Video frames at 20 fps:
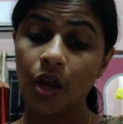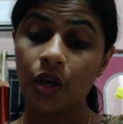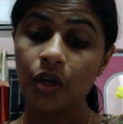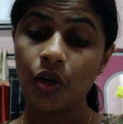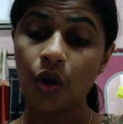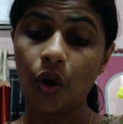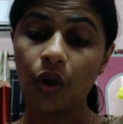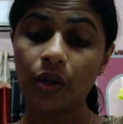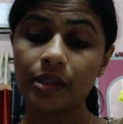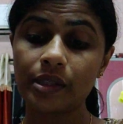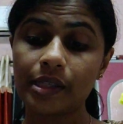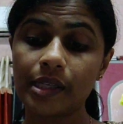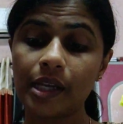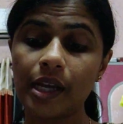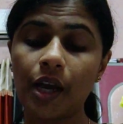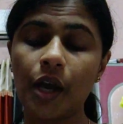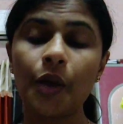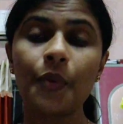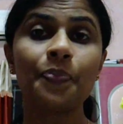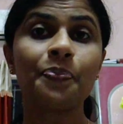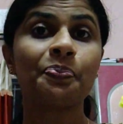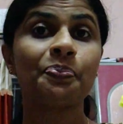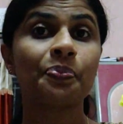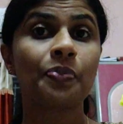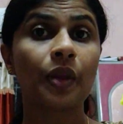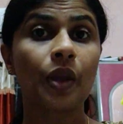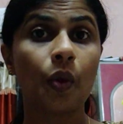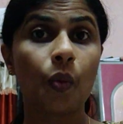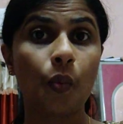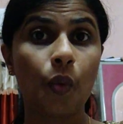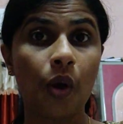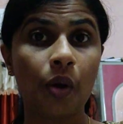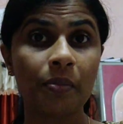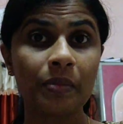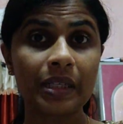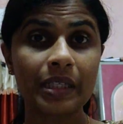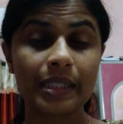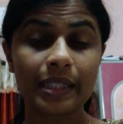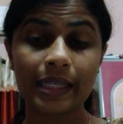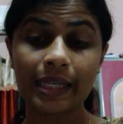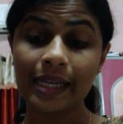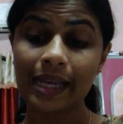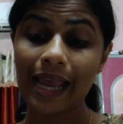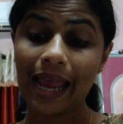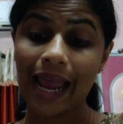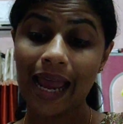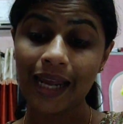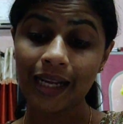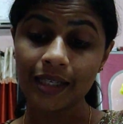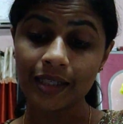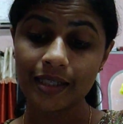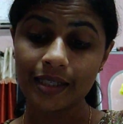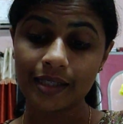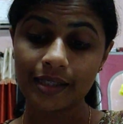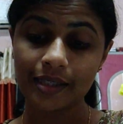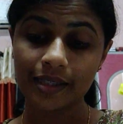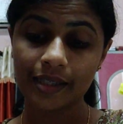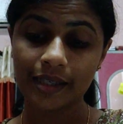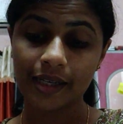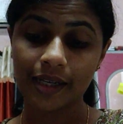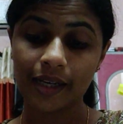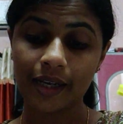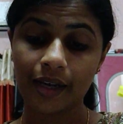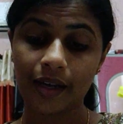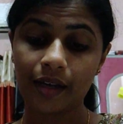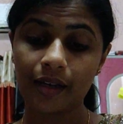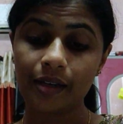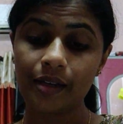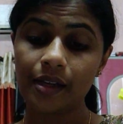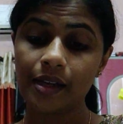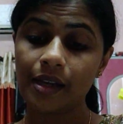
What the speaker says: nausea, vomiting and dyspnea